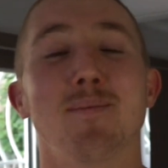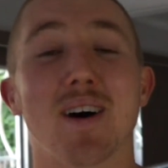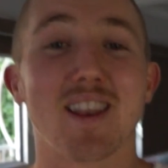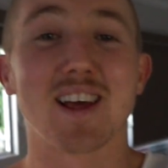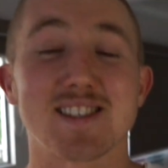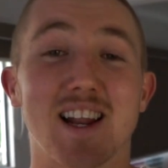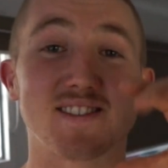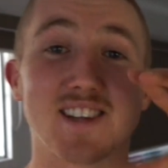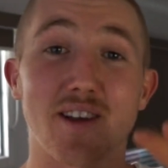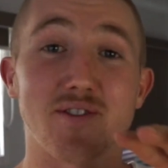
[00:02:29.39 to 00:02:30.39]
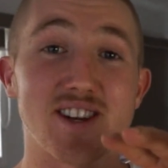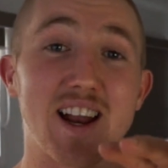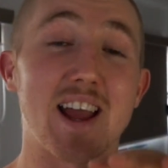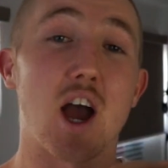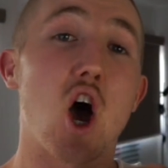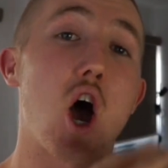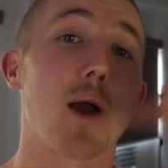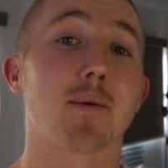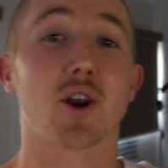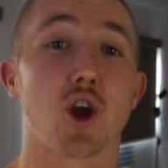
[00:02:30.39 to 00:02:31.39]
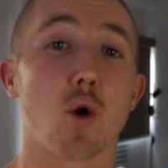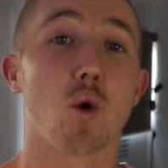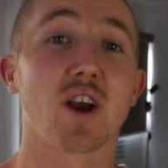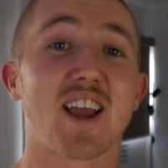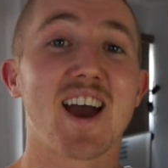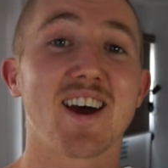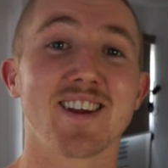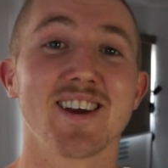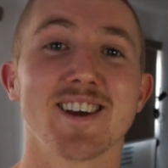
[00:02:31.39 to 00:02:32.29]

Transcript: But that's enough study for today. I'm gonna go work out